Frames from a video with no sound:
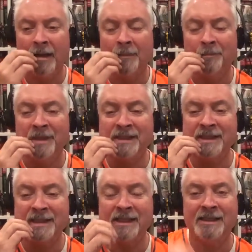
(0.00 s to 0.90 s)

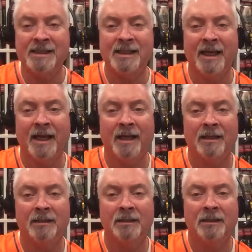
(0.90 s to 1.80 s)
Mrs.
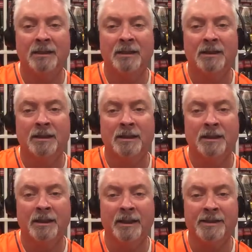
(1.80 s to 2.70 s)
ETL
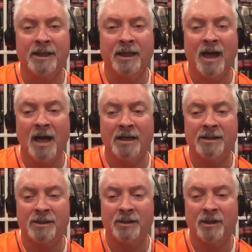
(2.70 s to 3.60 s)
is a
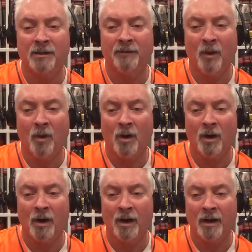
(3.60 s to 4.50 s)
connoisseur of
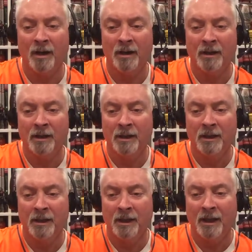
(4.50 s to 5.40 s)
horror.
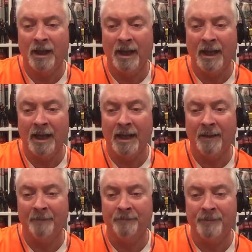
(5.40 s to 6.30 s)

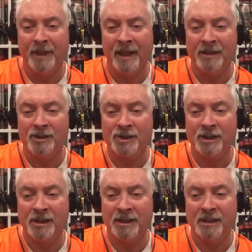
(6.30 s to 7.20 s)
Um, and
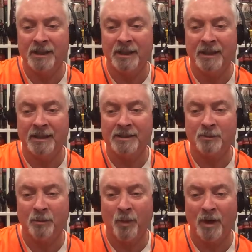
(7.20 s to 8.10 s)
she is
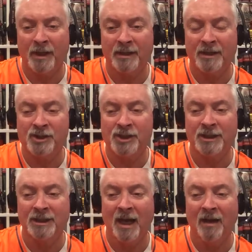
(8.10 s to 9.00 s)
reporting that she
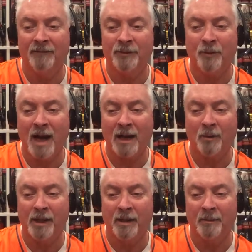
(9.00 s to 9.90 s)
loved
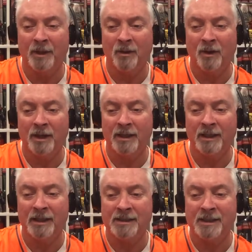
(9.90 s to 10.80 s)
Requiem, according
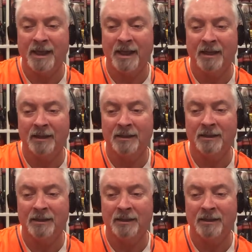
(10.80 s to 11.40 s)
to ETL.